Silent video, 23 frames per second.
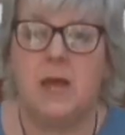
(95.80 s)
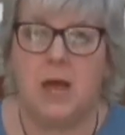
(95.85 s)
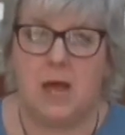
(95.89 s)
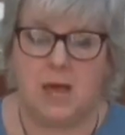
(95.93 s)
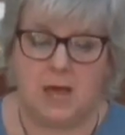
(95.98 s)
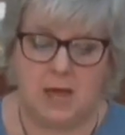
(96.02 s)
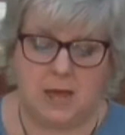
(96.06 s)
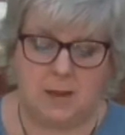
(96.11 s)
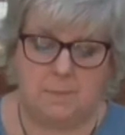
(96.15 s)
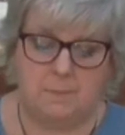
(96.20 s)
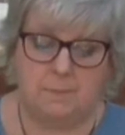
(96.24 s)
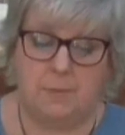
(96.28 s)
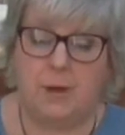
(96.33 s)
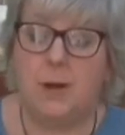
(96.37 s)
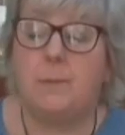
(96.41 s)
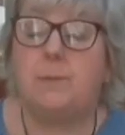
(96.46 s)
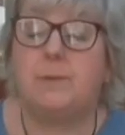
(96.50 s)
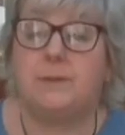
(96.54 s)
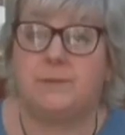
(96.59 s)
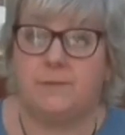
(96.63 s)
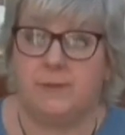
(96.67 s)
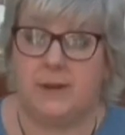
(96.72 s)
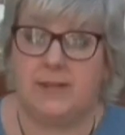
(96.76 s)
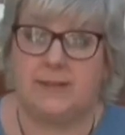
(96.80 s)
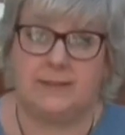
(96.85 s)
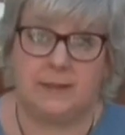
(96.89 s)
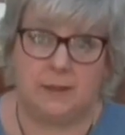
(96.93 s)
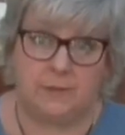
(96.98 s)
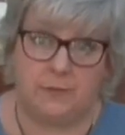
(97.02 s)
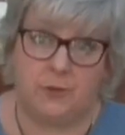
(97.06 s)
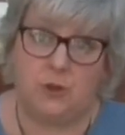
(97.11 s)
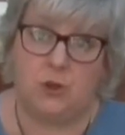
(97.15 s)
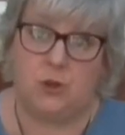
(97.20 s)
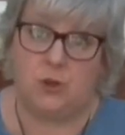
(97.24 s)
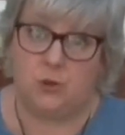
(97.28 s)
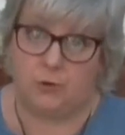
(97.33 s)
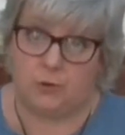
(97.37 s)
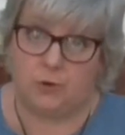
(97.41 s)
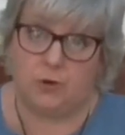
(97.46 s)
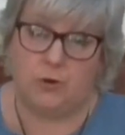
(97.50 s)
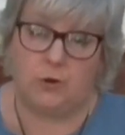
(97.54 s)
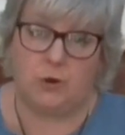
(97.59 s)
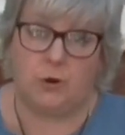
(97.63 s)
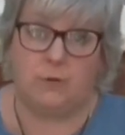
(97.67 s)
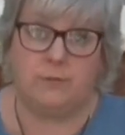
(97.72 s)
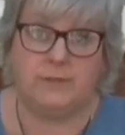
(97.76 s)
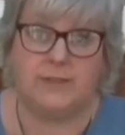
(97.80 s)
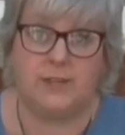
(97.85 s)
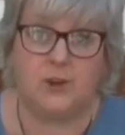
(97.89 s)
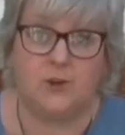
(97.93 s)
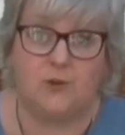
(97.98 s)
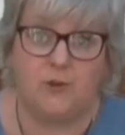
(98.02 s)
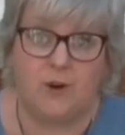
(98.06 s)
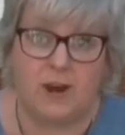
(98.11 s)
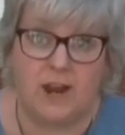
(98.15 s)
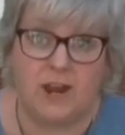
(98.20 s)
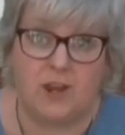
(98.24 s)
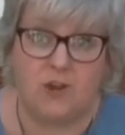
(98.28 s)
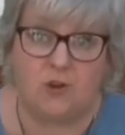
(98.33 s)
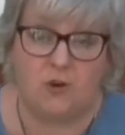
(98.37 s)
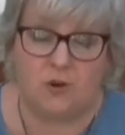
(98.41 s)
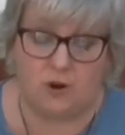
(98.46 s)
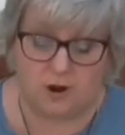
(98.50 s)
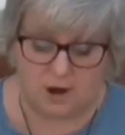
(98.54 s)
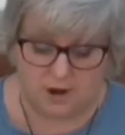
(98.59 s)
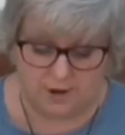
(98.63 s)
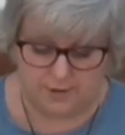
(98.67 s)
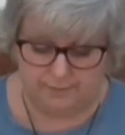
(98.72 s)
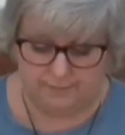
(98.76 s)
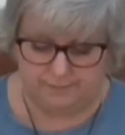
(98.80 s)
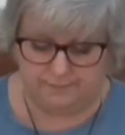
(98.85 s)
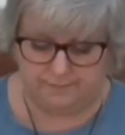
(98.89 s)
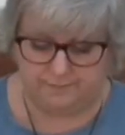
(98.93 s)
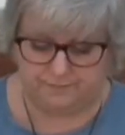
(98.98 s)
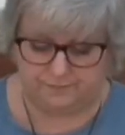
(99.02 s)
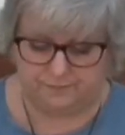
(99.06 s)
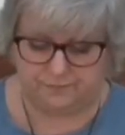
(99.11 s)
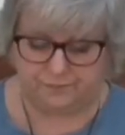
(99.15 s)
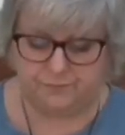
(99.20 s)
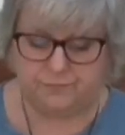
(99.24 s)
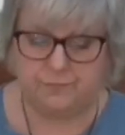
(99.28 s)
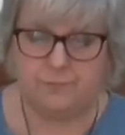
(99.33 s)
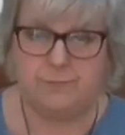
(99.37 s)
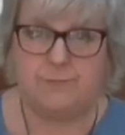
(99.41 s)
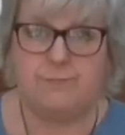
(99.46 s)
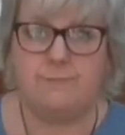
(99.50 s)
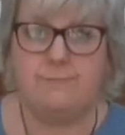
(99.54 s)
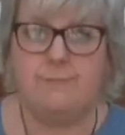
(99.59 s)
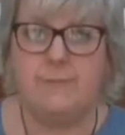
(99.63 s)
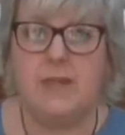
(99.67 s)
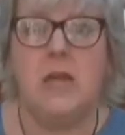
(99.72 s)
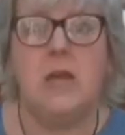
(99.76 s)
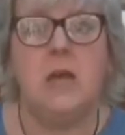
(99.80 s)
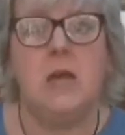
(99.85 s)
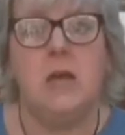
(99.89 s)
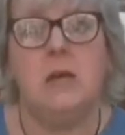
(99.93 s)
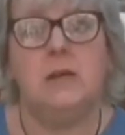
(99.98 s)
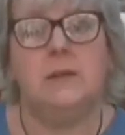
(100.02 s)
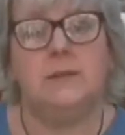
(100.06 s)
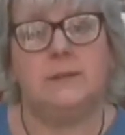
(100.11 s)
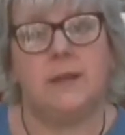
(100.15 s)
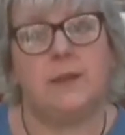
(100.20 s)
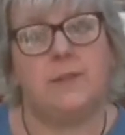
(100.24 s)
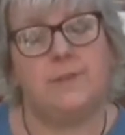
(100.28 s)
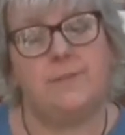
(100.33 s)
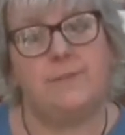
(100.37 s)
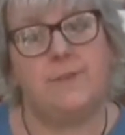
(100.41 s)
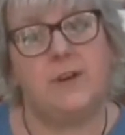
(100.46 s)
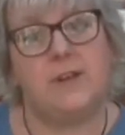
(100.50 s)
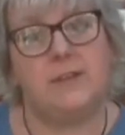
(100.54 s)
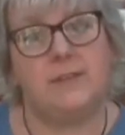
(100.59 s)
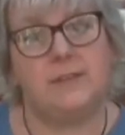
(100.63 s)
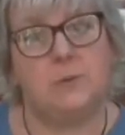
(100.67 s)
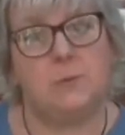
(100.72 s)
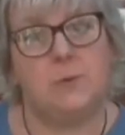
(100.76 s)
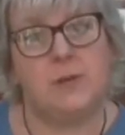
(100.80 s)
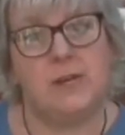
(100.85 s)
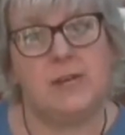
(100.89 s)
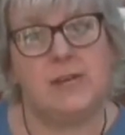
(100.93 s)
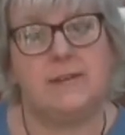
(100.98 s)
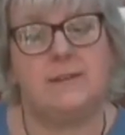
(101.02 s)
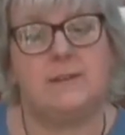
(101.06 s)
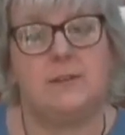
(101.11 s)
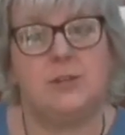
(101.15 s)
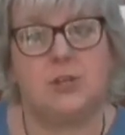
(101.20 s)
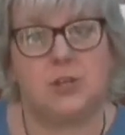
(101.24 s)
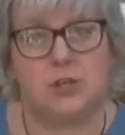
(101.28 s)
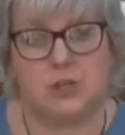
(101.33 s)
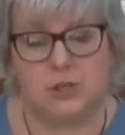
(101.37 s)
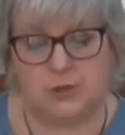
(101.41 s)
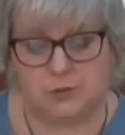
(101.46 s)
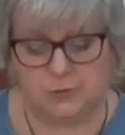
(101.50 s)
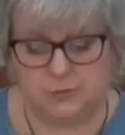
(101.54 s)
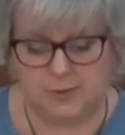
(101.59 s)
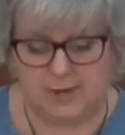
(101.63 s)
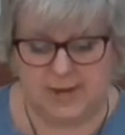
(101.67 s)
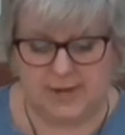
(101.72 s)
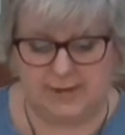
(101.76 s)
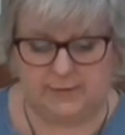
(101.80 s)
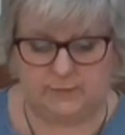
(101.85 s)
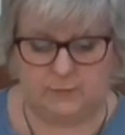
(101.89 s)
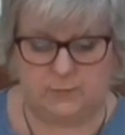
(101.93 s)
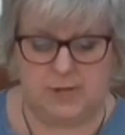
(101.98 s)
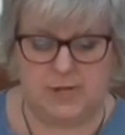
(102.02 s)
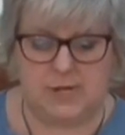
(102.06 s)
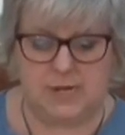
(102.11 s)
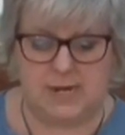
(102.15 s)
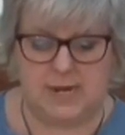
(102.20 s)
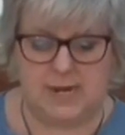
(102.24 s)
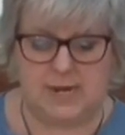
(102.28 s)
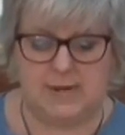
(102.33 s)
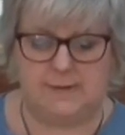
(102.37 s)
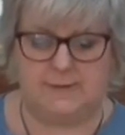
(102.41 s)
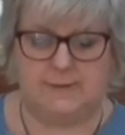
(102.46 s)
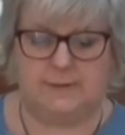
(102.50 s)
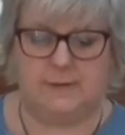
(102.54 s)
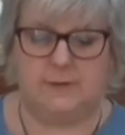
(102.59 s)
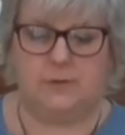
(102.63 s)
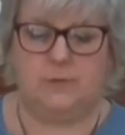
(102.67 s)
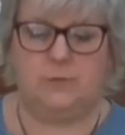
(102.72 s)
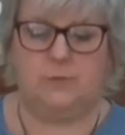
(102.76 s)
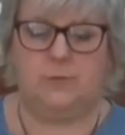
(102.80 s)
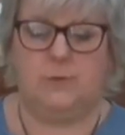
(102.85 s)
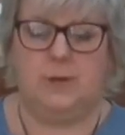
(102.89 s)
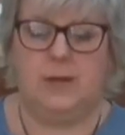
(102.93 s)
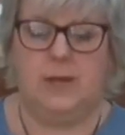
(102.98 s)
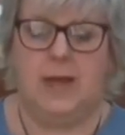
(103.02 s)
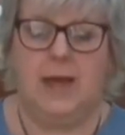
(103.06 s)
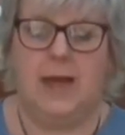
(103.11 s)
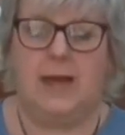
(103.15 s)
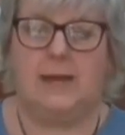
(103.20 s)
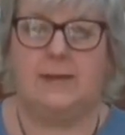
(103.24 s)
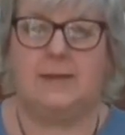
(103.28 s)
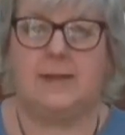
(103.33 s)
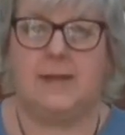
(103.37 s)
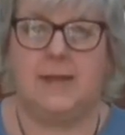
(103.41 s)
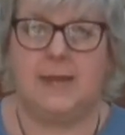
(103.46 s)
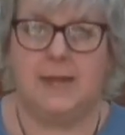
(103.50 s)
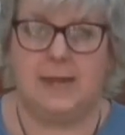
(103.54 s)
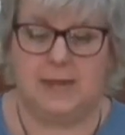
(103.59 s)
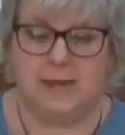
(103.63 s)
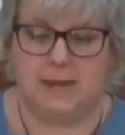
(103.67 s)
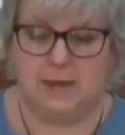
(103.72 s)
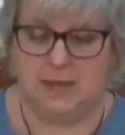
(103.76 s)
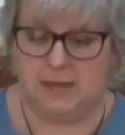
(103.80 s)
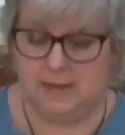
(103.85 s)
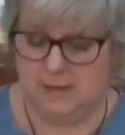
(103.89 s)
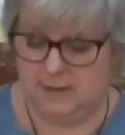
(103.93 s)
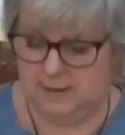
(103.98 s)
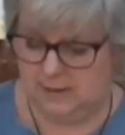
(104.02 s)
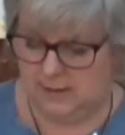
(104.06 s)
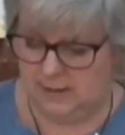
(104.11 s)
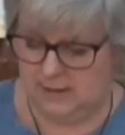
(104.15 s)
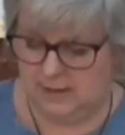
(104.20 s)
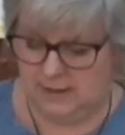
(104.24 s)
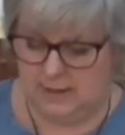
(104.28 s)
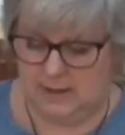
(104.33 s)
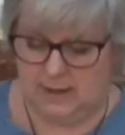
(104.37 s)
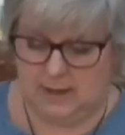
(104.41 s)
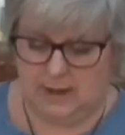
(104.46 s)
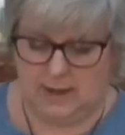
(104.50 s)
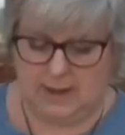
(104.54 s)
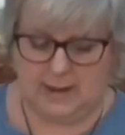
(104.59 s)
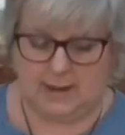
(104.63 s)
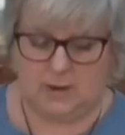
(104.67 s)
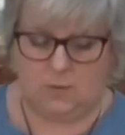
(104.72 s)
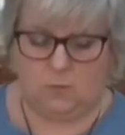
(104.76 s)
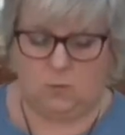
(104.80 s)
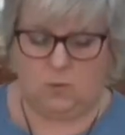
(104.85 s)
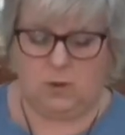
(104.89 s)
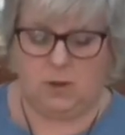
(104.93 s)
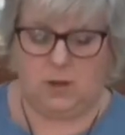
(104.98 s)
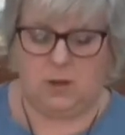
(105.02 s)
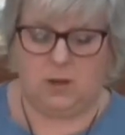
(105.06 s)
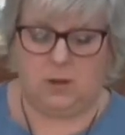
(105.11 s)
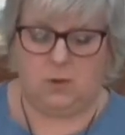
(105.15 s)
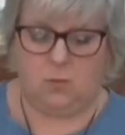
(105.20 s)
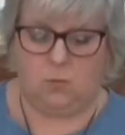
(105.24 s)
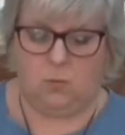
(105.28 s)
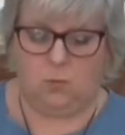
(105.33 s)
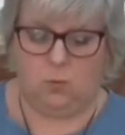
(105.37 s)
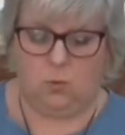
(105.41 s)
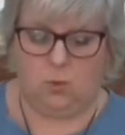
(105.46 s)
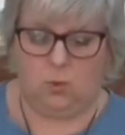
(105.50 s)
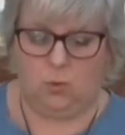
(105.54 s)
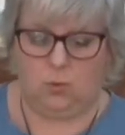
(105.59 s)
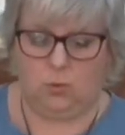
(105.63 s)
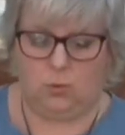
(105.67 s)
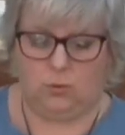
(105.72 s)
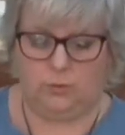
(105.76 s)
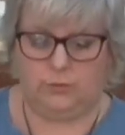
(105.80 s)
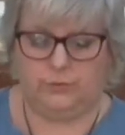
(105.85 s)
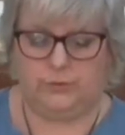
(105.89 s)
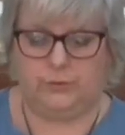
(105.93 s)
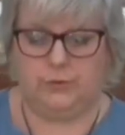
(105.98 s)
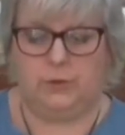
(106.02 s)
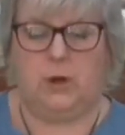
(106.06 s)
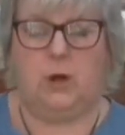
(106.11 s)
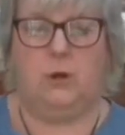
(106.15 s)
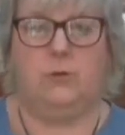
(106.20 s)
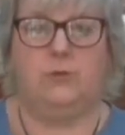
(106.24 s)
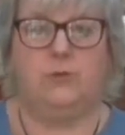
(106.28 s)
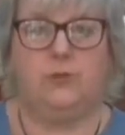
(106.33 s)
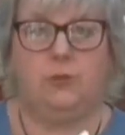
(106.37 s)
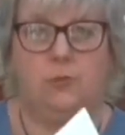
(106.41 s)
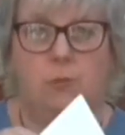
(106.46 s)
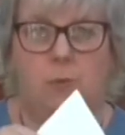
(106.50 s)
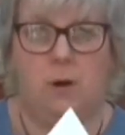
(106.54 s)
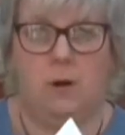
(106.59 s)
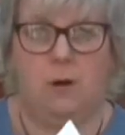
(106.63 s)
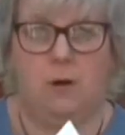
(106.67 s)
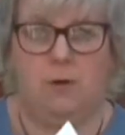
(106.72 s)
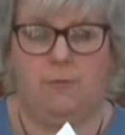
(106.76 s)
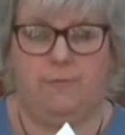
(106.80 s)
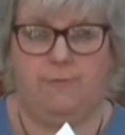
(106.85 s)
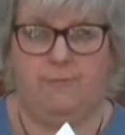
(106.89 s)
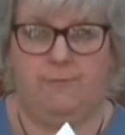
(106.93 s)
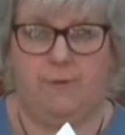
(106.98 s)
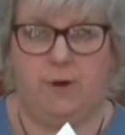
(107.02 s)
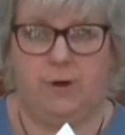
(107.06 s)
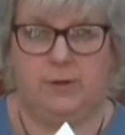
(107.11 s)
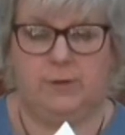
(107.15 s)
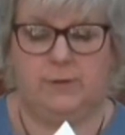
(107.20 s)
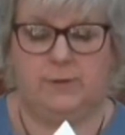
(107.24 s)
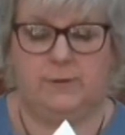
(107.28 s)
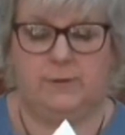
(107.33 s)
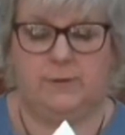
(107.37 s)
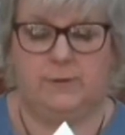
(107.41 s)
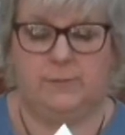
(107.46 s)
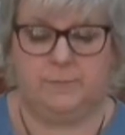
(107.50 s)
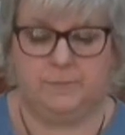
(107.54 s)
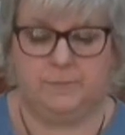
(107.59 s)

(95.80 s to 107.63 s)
purposefully so that you can obviously create your own. So the first thing we need to do is we need to adhere our walls onto our front.